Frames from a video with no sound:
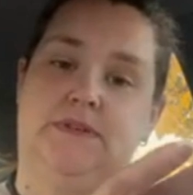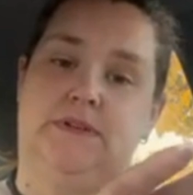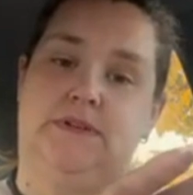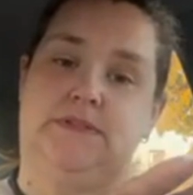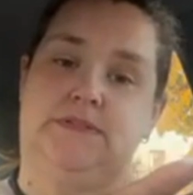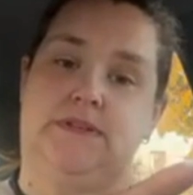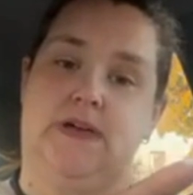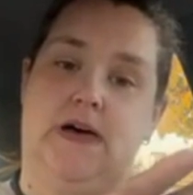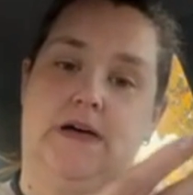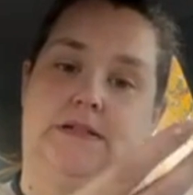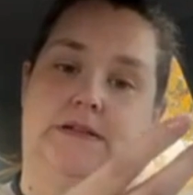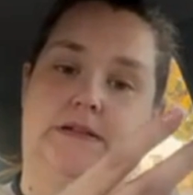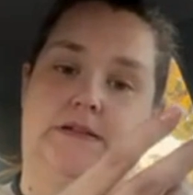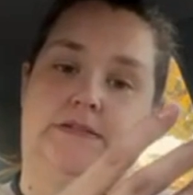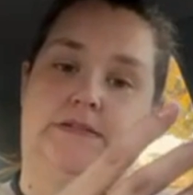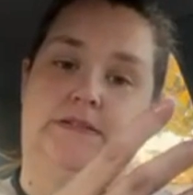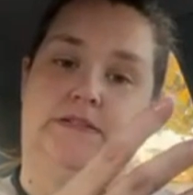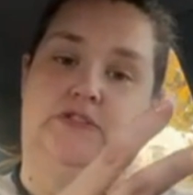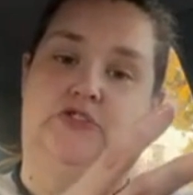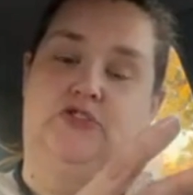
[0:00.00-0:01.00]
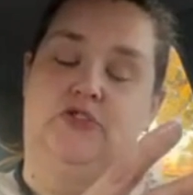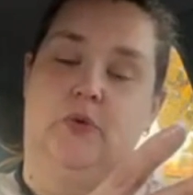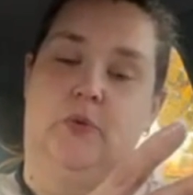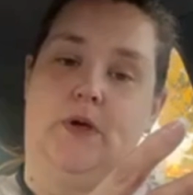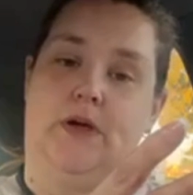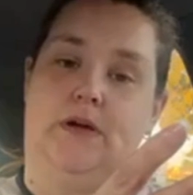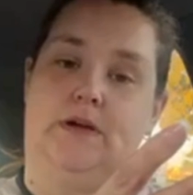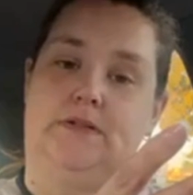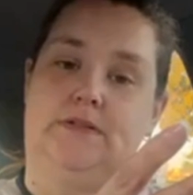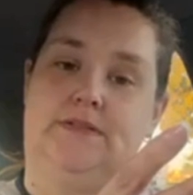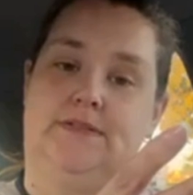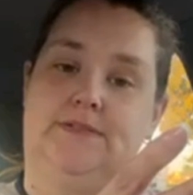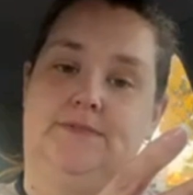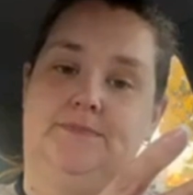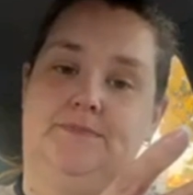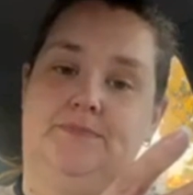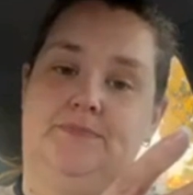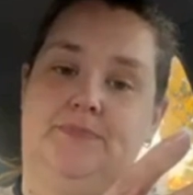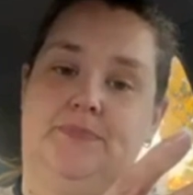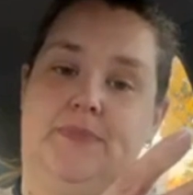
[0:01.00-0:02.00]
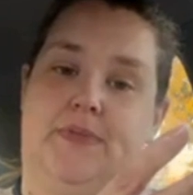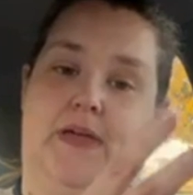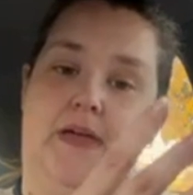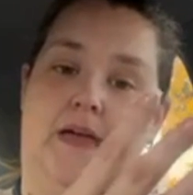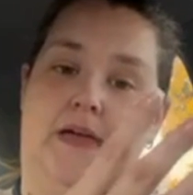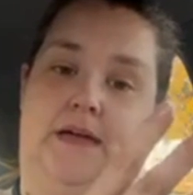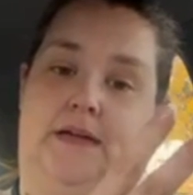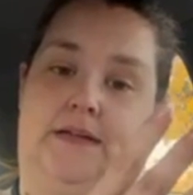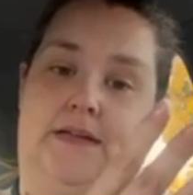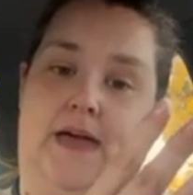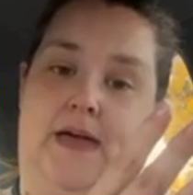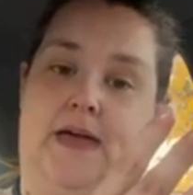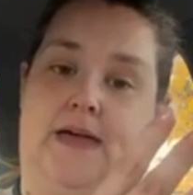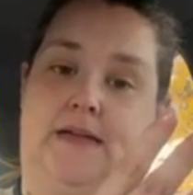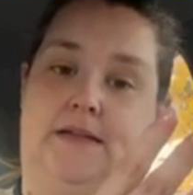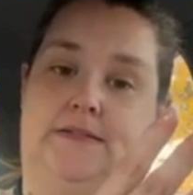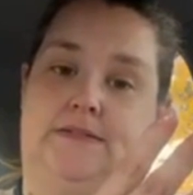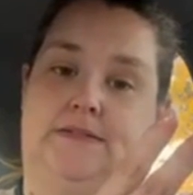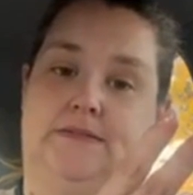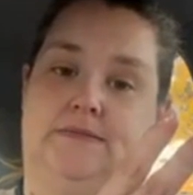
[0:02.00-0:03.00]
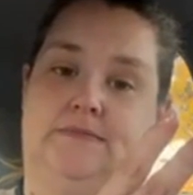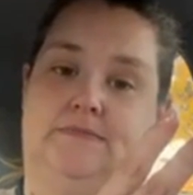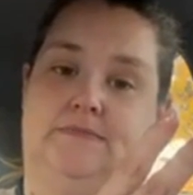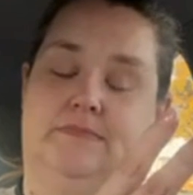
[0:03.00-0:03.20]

Sally's, Joann's, and ate.